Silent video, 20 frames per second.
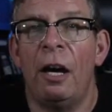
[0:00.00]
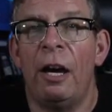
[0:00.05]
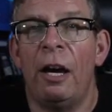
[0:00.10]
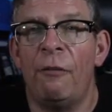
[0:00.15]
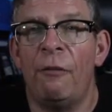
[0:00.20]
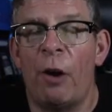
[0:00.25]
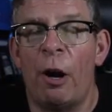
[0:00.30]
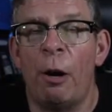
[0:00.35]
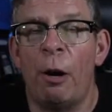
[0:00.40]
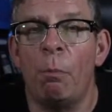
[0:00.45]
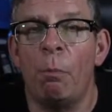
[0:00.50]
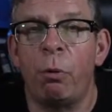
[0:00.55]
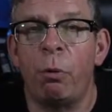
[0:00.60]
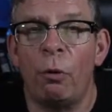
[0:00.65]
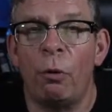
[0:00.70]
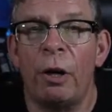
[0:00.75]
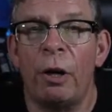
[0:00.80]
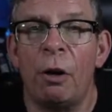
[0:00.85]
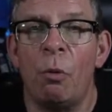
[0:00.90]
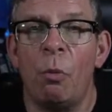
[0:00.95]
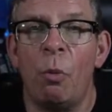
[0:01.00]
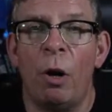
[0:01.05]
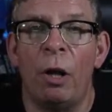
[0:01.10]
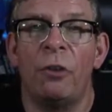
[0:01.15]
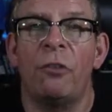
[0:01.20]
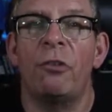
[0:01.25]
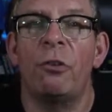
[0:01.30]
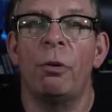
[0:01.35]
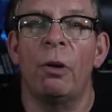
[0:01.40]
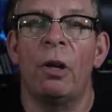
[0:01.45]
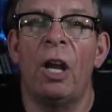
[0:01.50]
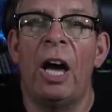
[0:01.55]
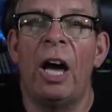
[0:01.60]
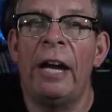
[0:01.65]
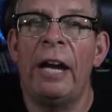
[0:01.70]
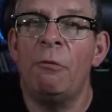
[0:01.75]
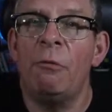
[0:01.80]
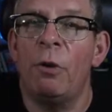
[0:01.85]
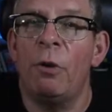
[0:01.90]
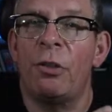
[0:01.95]
If our employer wants to
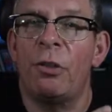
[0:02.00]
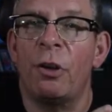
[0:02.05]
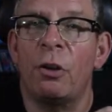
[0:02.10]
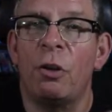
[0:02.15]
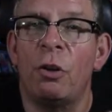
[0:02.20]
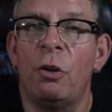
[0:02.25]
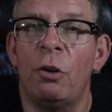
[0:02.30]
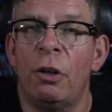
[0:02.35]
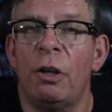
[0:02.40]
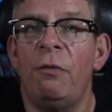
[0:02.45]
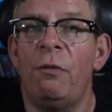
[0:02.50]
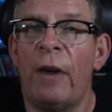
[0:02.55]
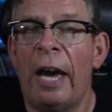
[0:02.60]
align with a good